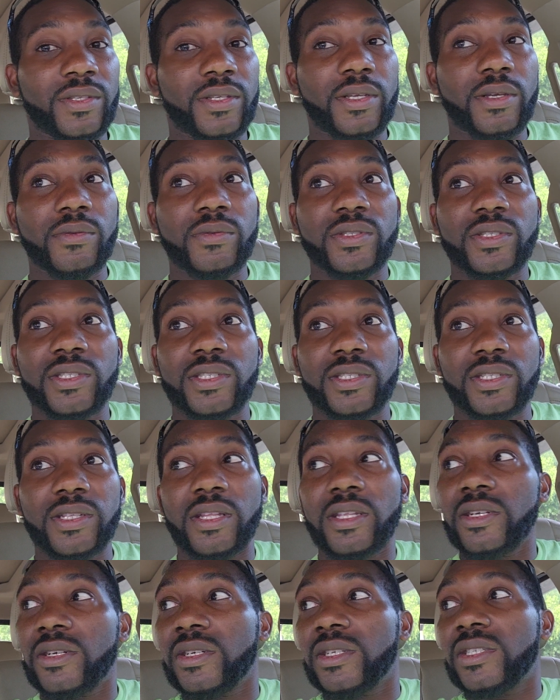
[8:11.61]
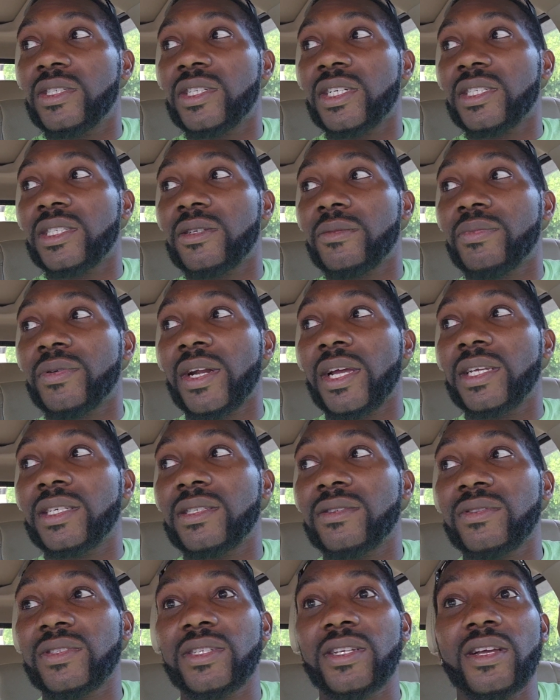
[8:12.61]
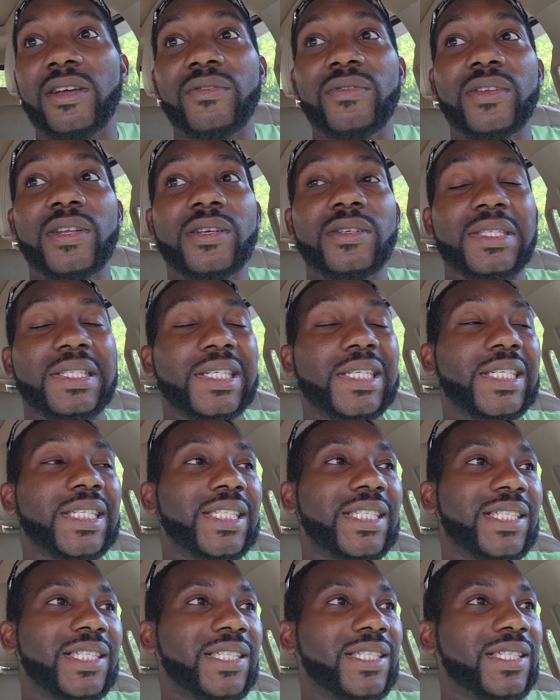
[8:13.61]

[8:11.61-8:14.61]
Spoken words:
It was literally just the price of stuff. And I was like,